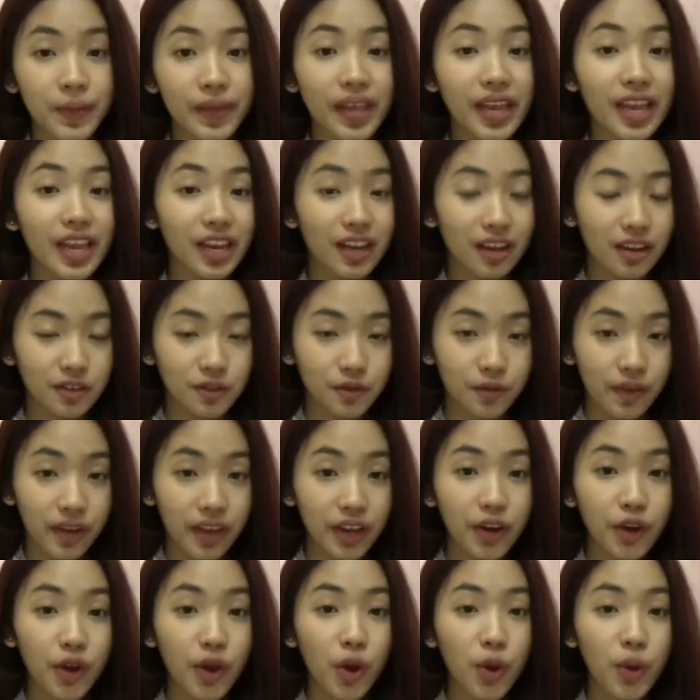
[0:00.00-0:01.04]
In this
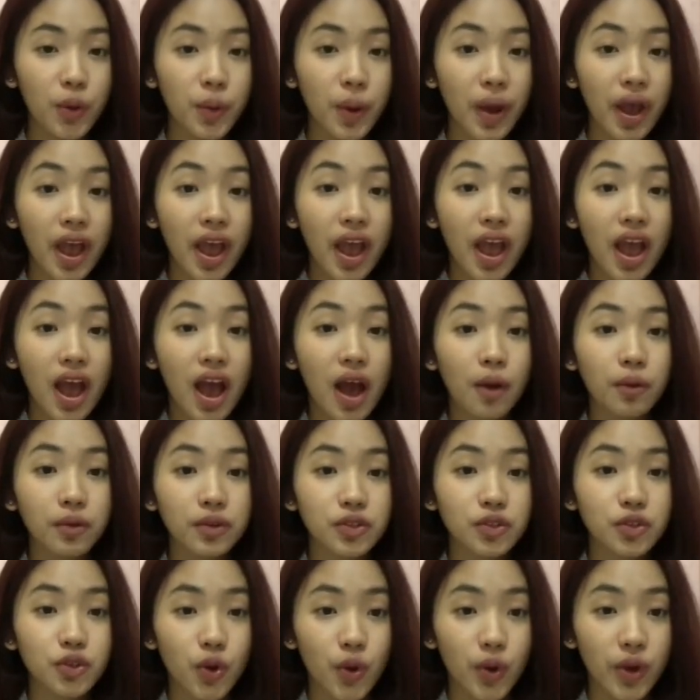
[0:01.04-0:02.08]
video, I will
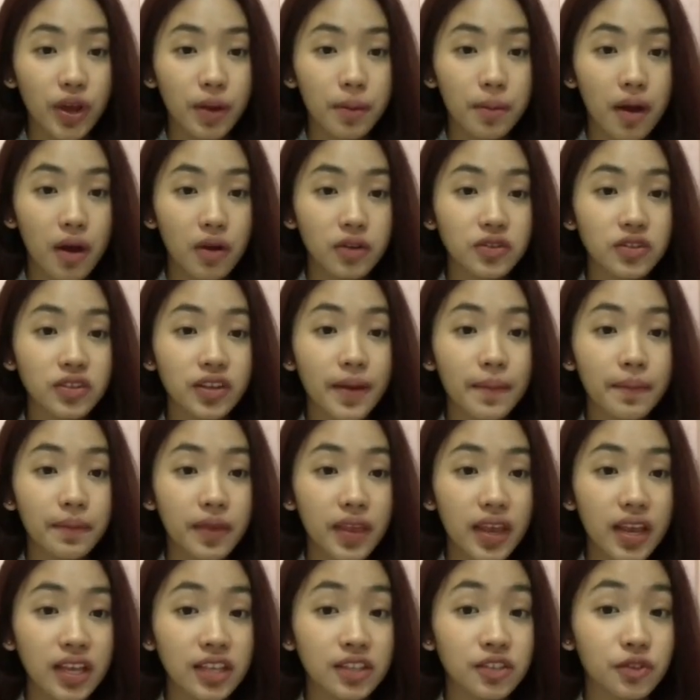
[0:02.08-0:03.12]
talk about
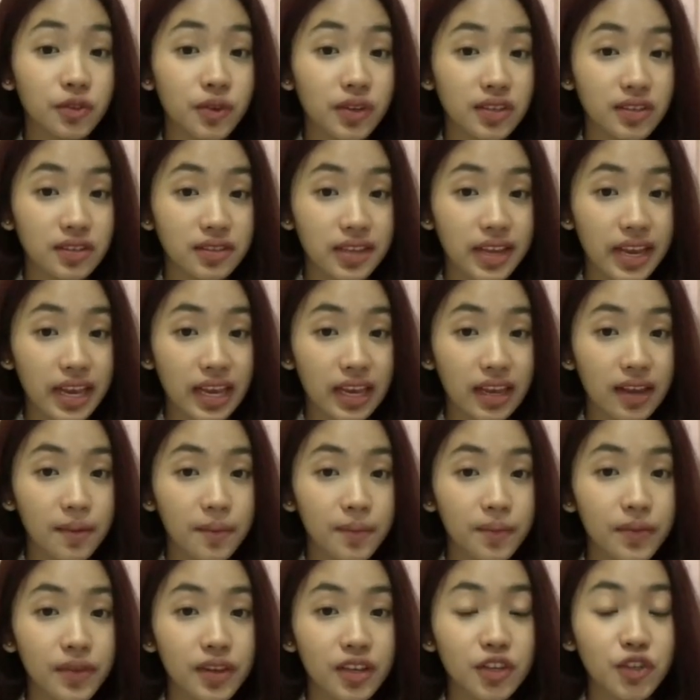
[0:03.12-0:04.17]
something interesting,
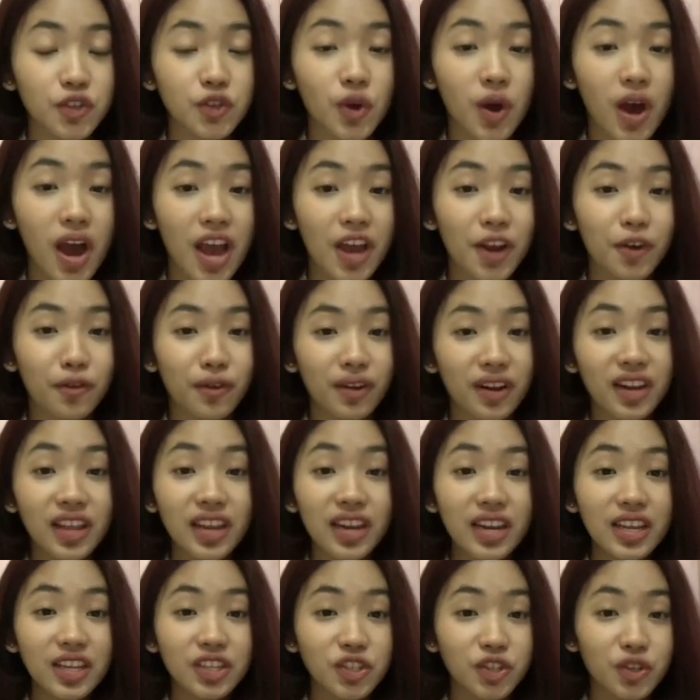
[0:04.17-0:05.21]
so I really
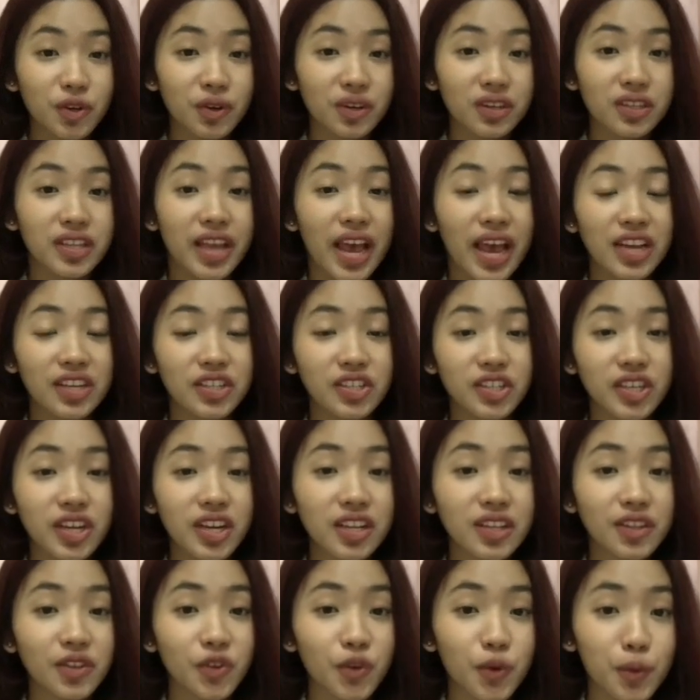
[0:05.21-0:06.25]
need your
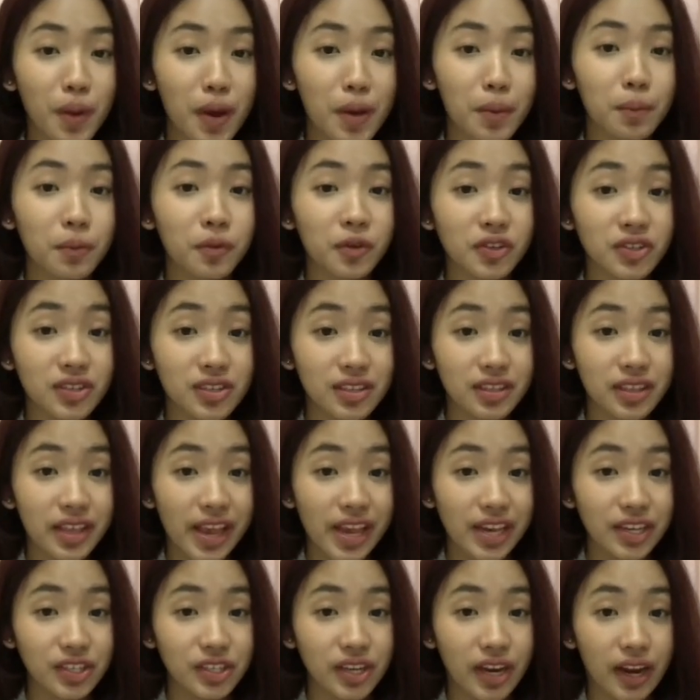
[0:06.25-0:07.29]
attention to my
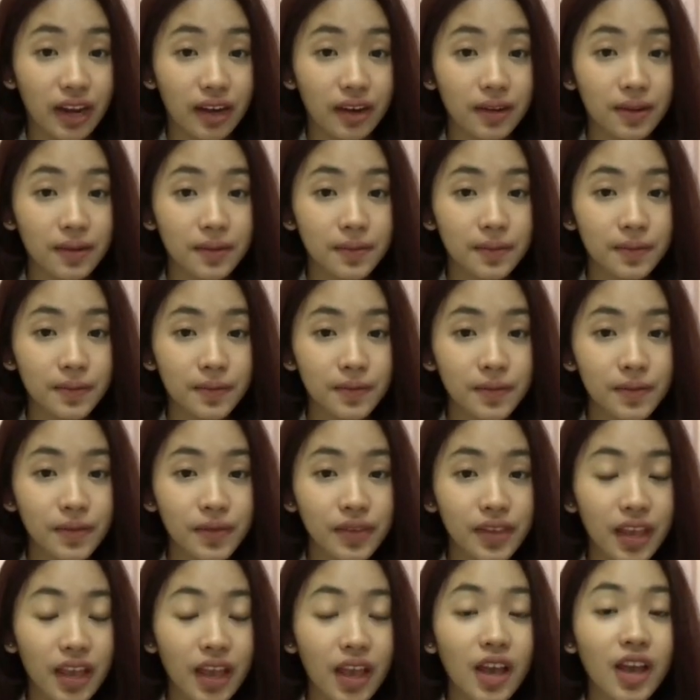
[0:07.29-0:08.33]
presentation.
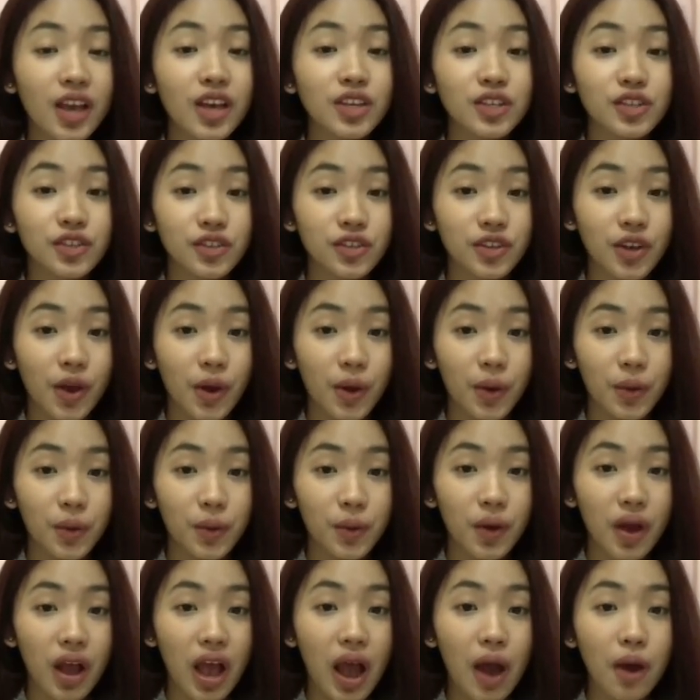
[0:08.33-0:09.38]
So,
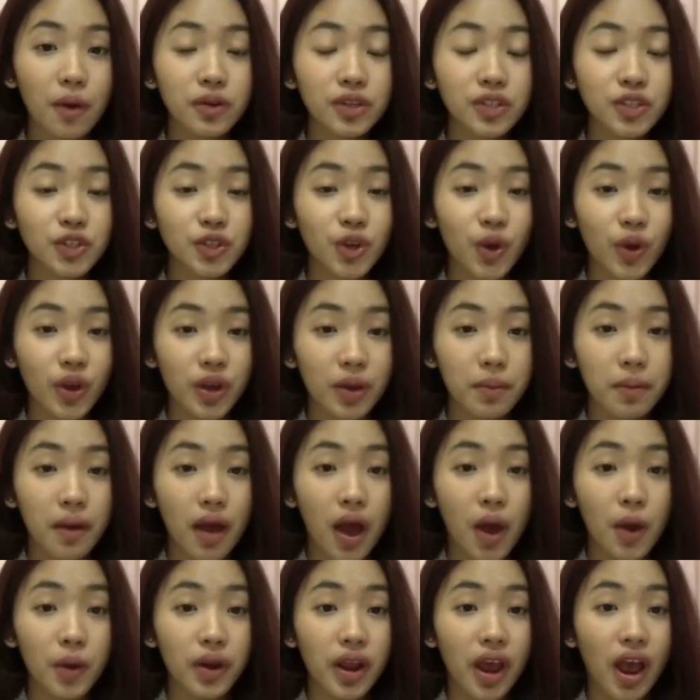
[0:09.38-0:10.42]
I will talk
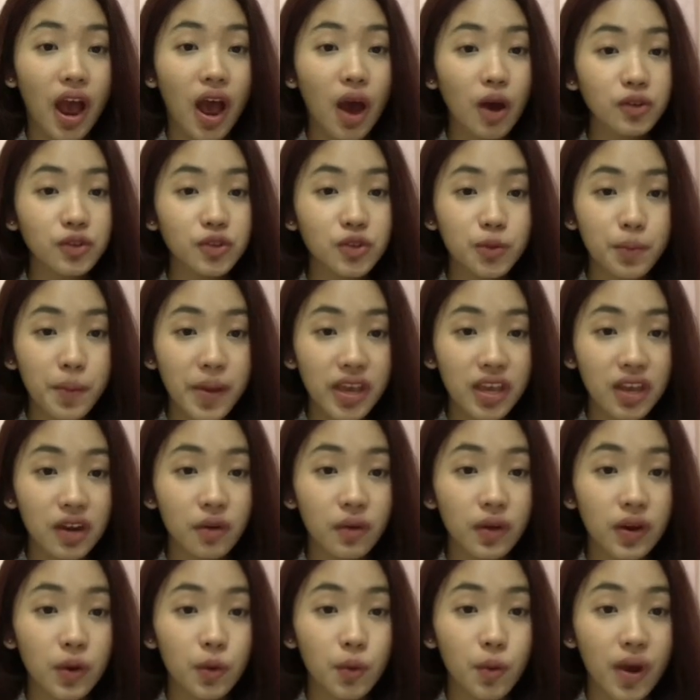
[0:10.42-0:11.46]
about how to make a
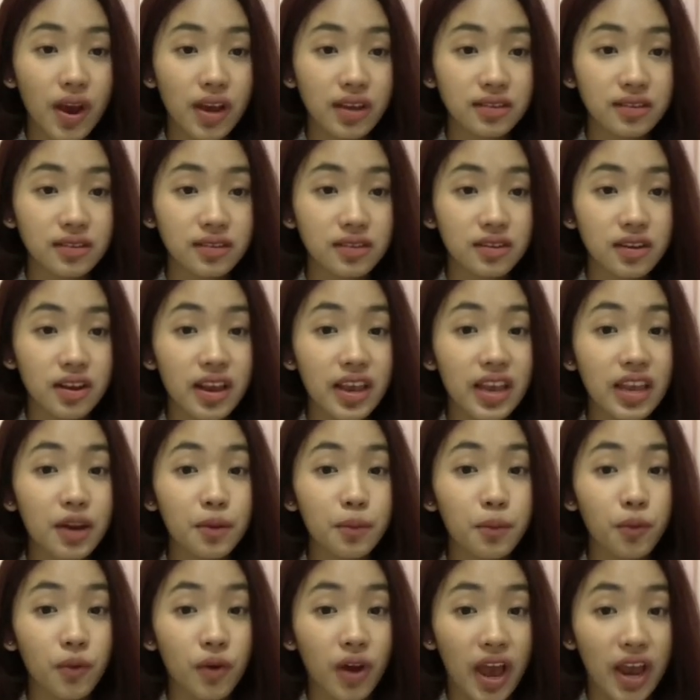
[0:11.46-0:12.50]
request in a
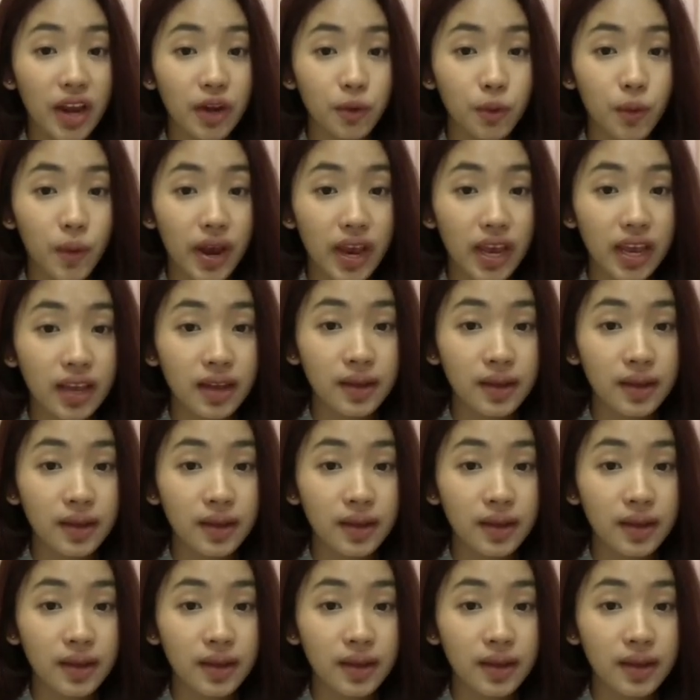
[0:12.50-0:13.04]
polite way.